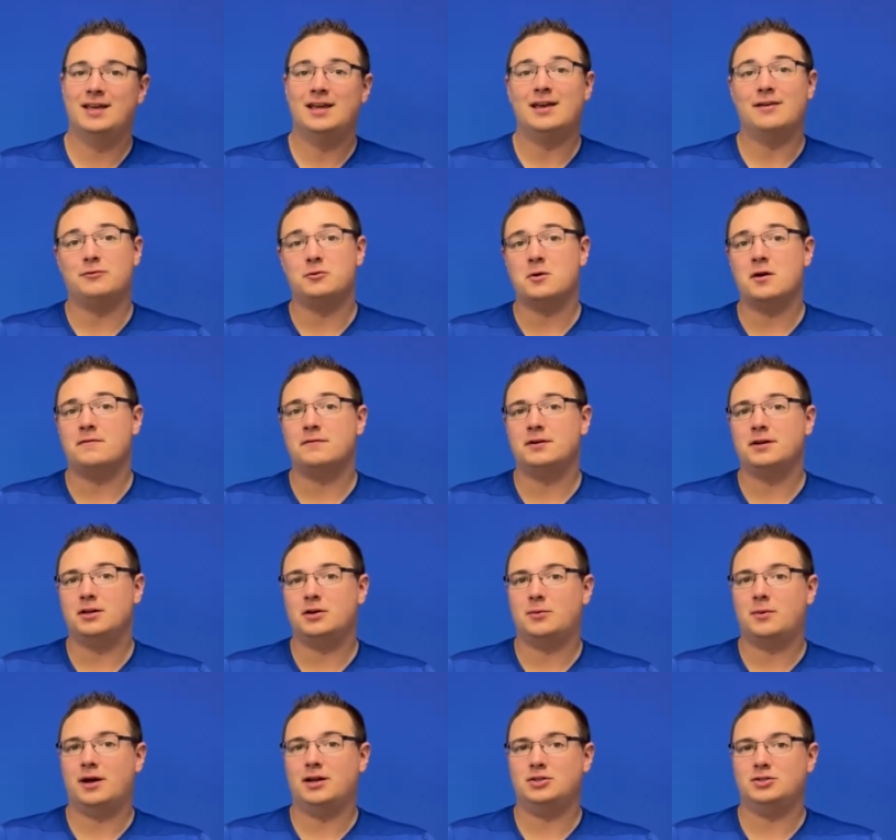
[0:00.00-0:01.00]
If you have any
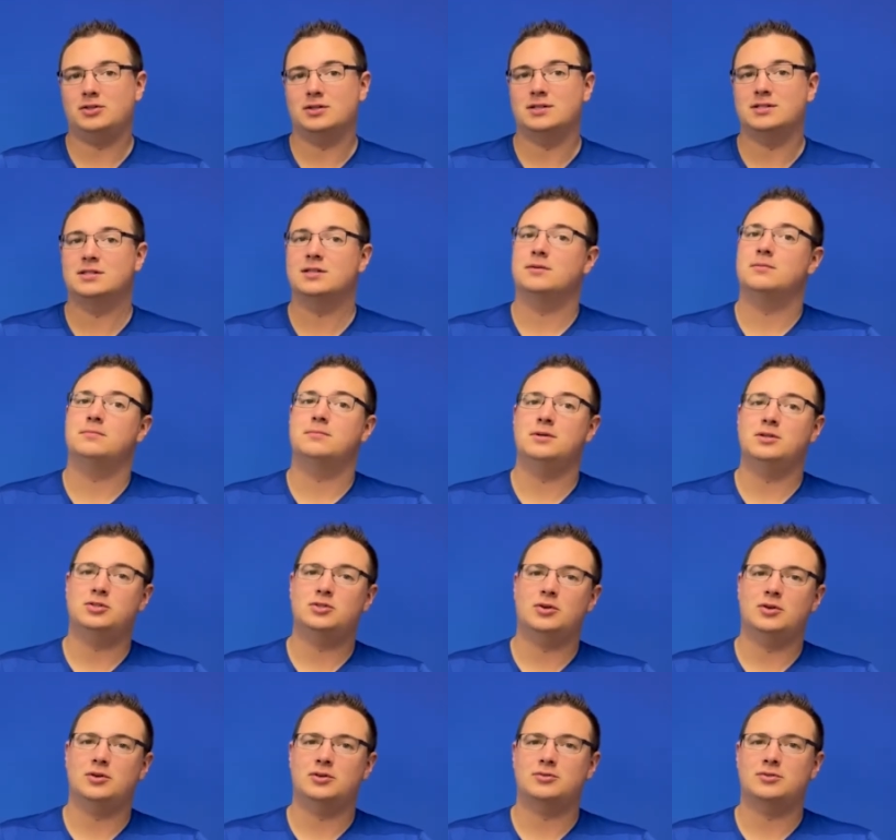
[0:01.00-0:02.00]
questions, be
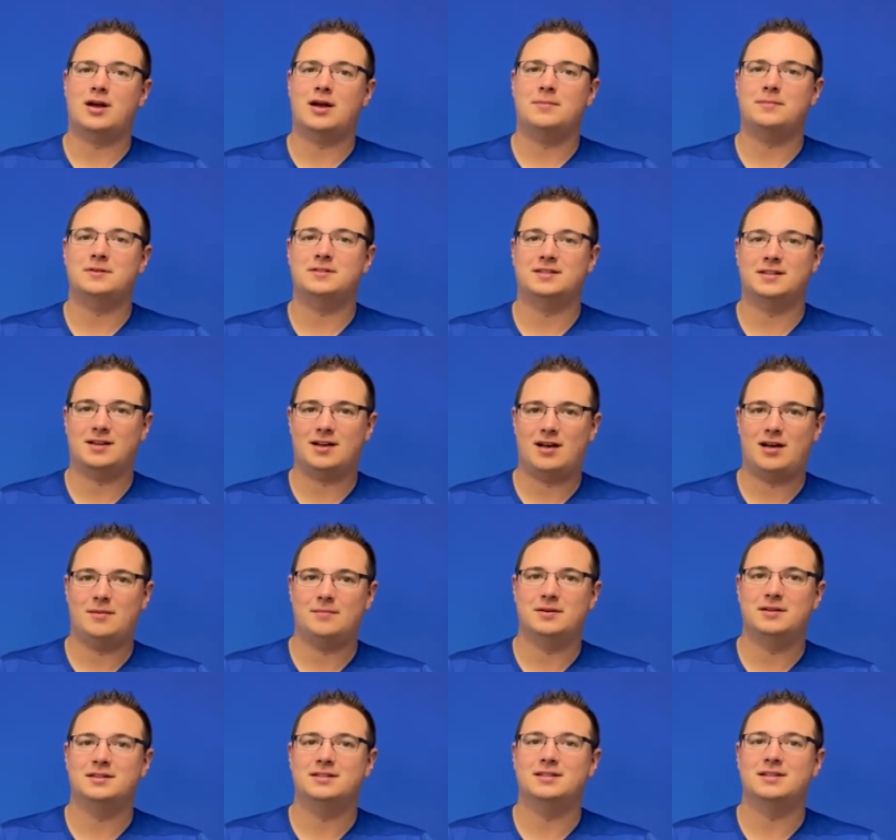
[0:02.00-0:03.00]
sure to drop us a
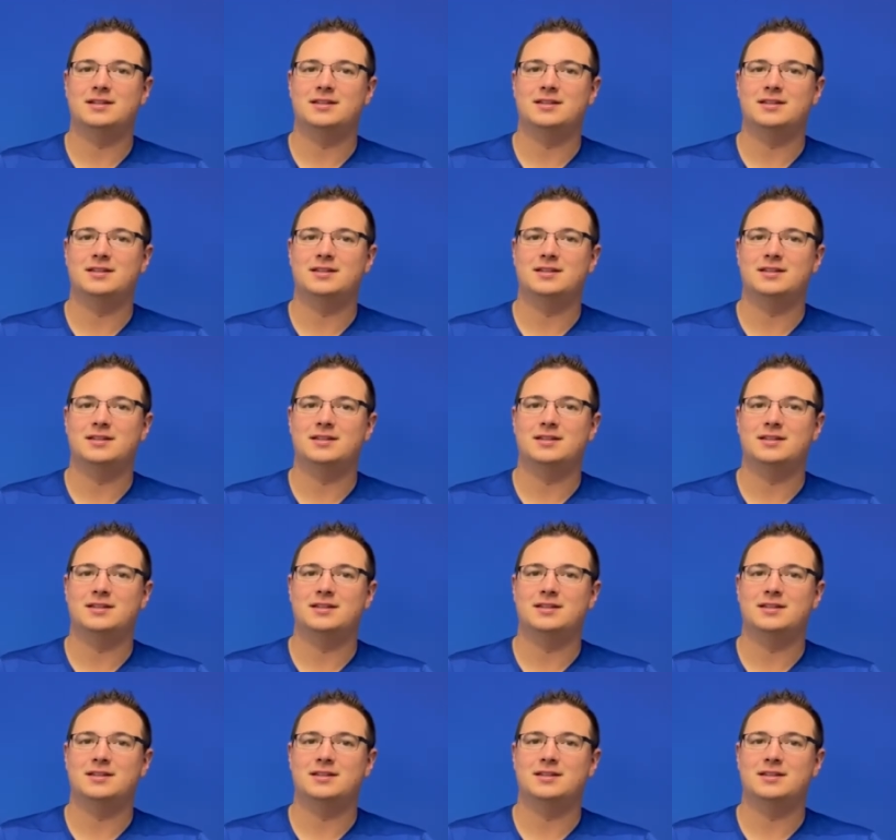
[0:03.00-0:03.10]
comment